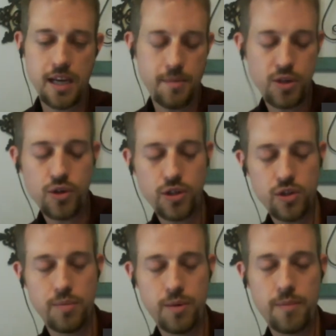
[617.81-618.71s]
I mean, you could do
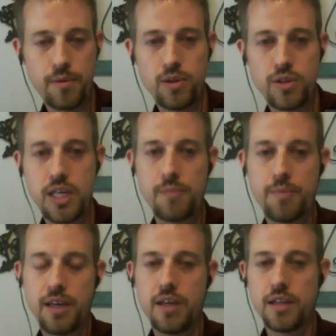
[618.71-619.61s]
the bump and rotate,
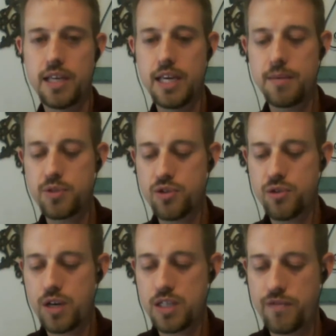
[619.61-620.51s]
but the hips
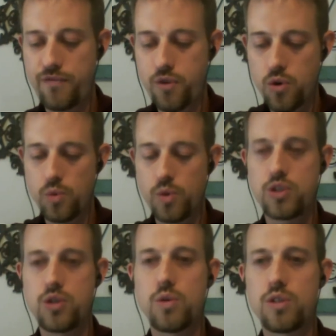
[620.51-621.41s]
thrust forward
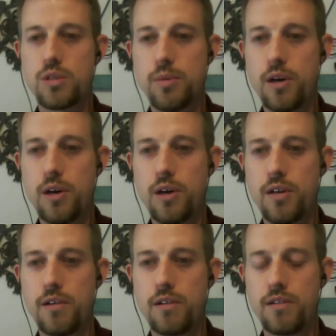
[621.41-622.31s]
towards the ball.
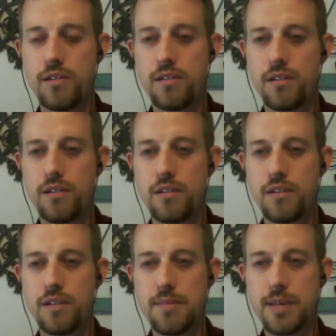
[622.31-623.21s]

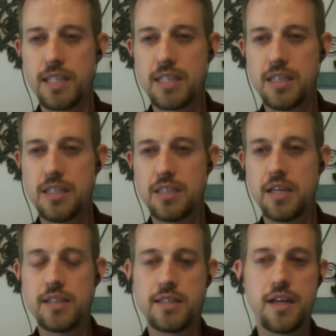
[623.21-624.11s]
Does that make sense?
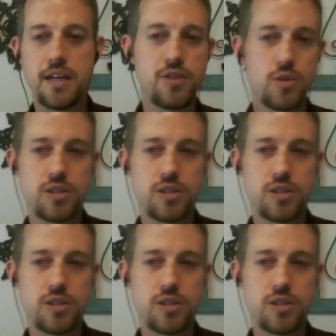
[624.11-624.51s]
Now, instead of towards the